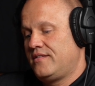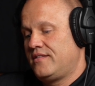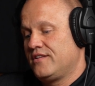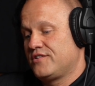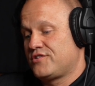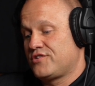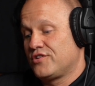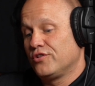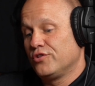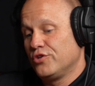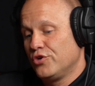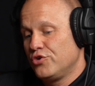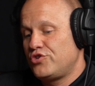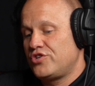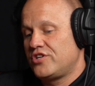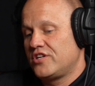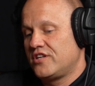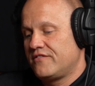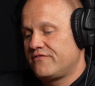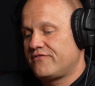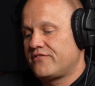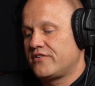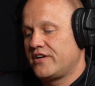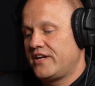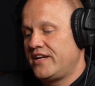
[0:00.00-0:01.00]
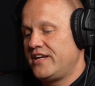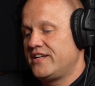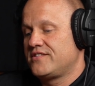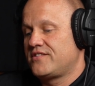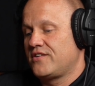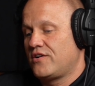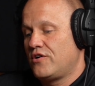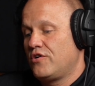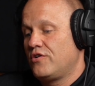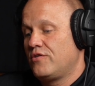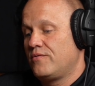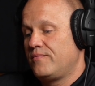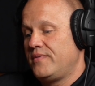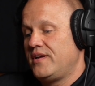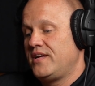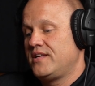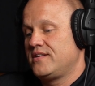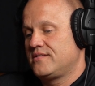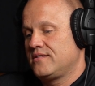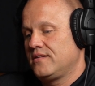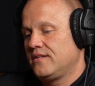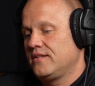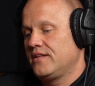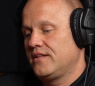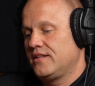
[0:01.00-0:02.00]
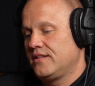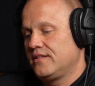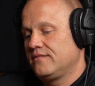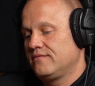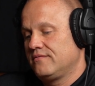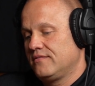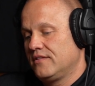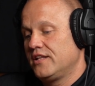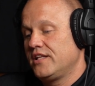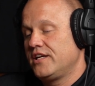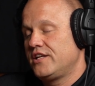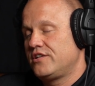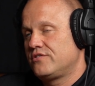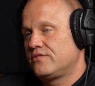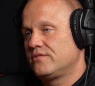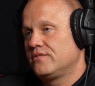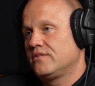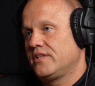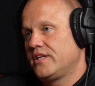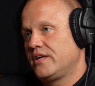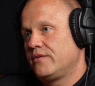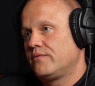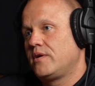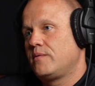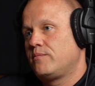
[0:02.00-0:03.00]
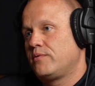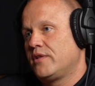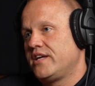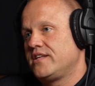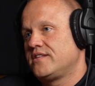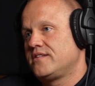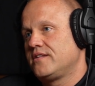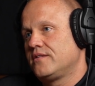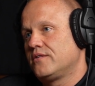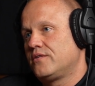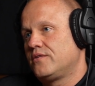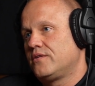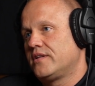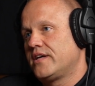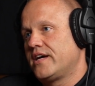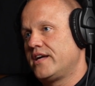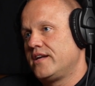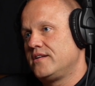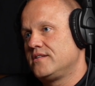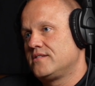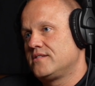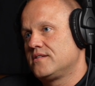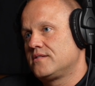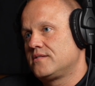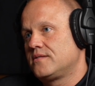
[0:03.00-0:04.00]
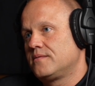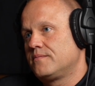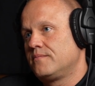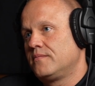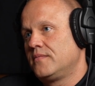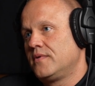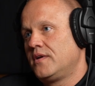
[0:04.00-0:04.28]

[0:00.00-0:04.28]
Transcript: solution for his home is literally replacing the whole lighting system.